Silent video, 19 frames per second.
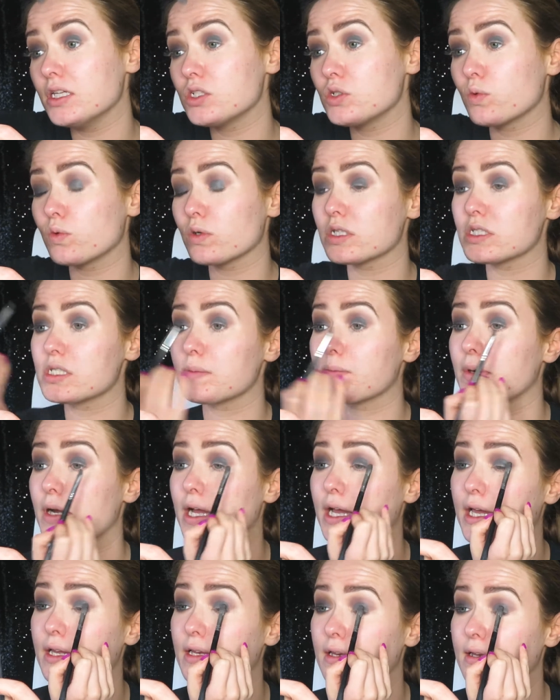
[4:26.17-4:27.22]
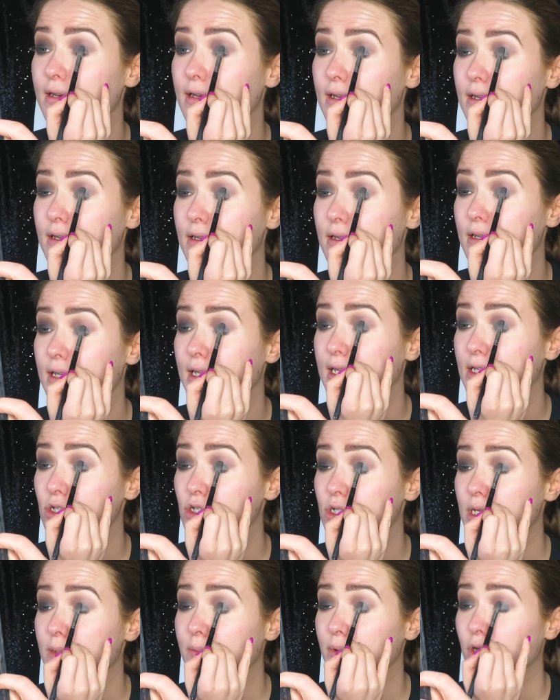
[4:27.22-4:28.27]
towards the brown.
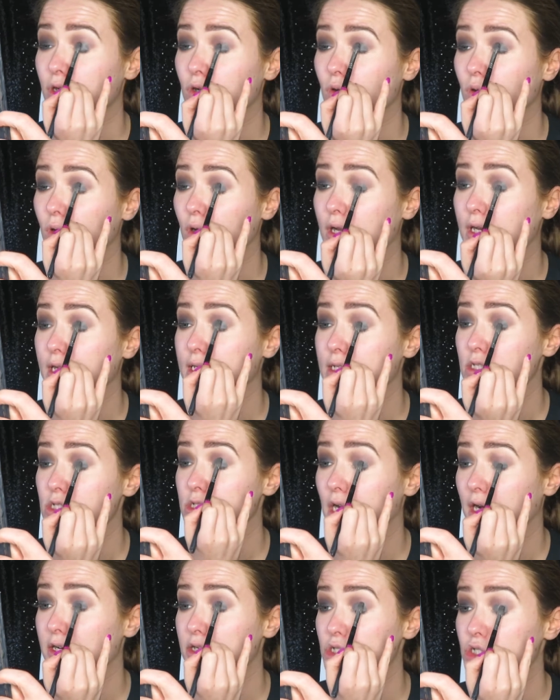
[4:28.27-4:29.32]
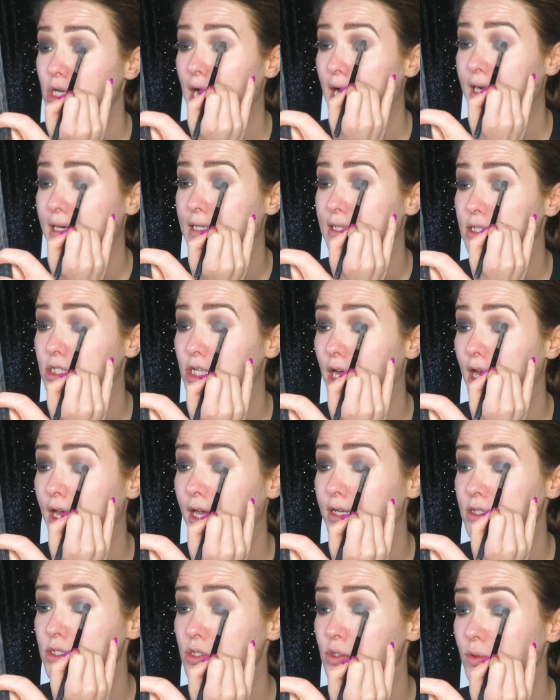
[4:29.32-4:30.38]
Literally put it on and start dragging it
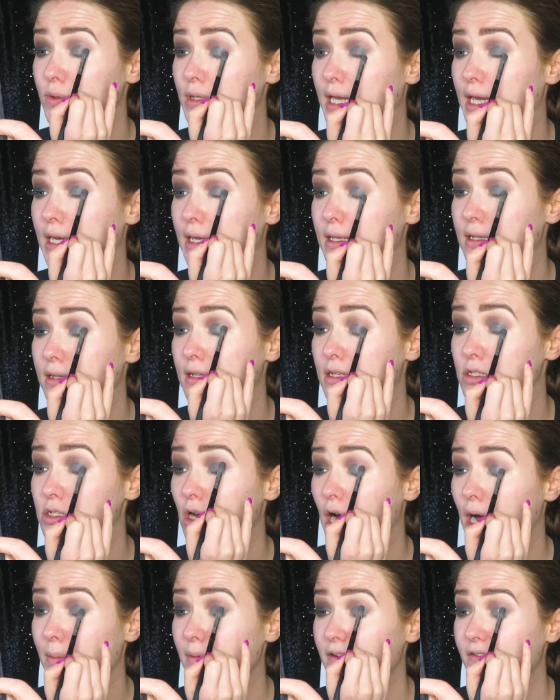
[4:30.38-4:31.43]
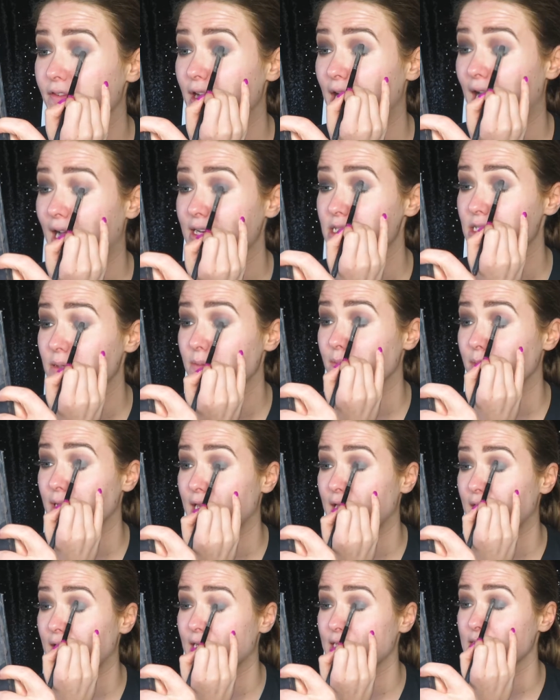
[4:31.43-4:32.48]
down so then the top of it actually
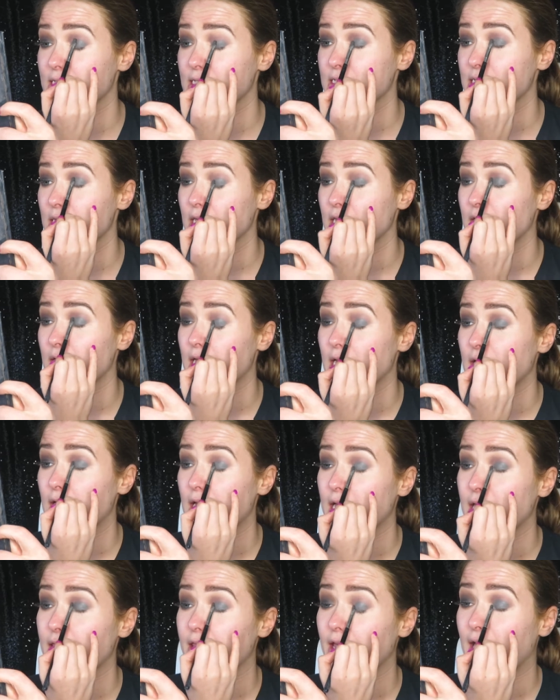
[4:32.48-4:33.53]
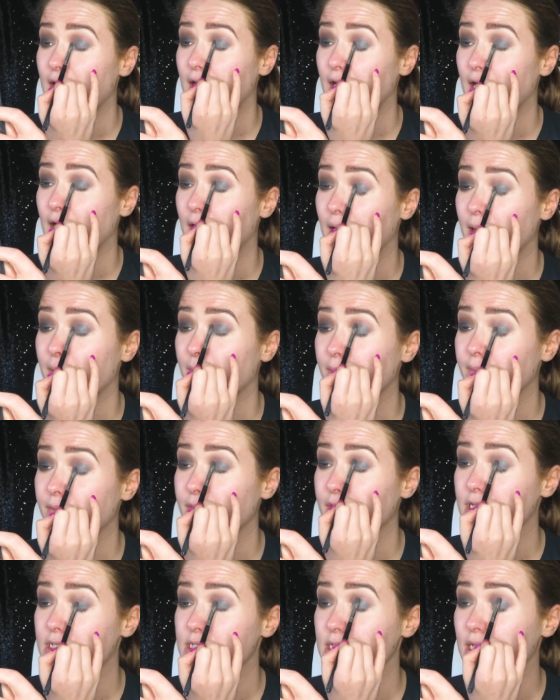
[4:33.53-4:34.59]
blends.
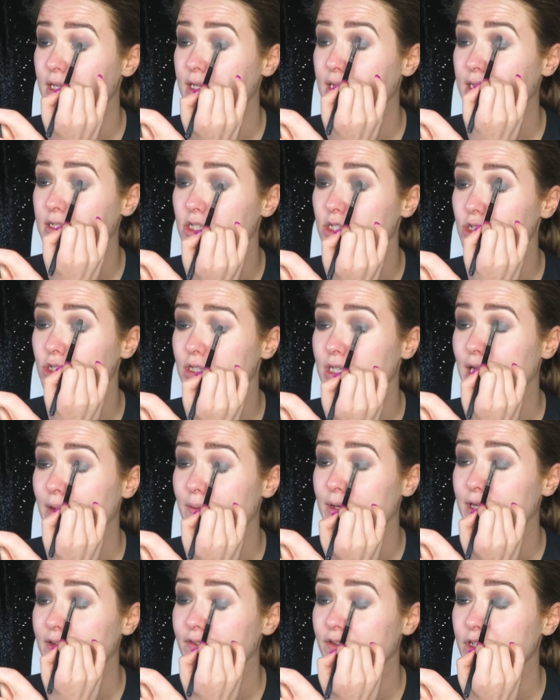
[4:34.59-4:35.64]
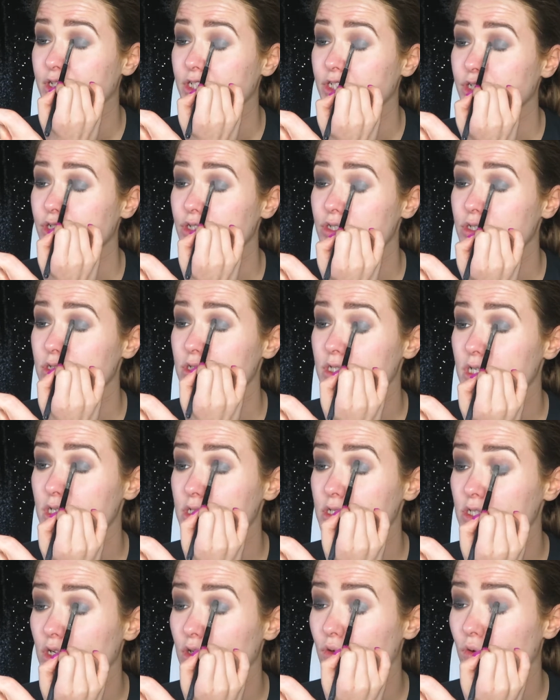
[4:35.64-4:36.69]
You still need to do that whenever you're using
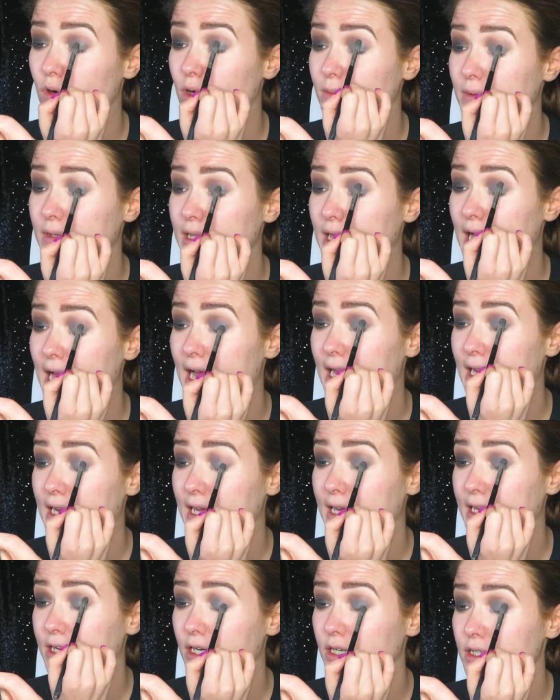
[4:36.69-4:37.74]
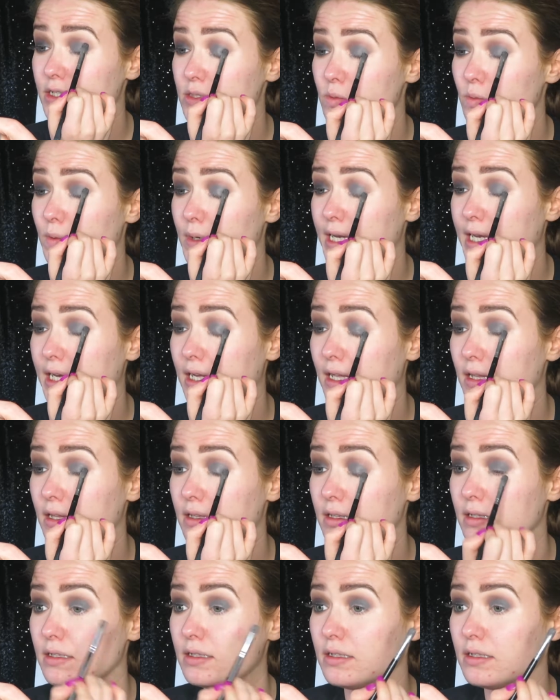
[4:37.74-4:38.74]
just a normal eyeliner as well.